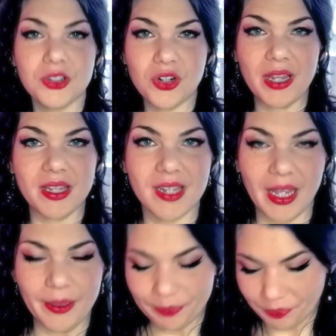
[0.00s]
try this
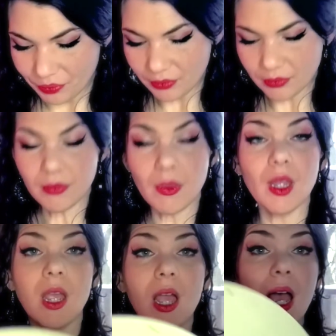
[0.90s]
again.
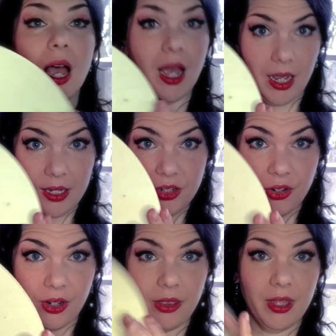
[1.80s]
I
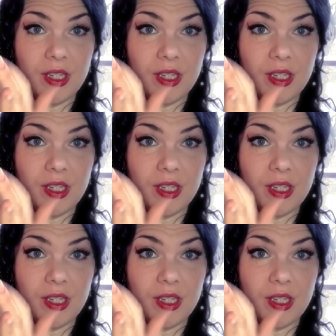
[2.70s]
took this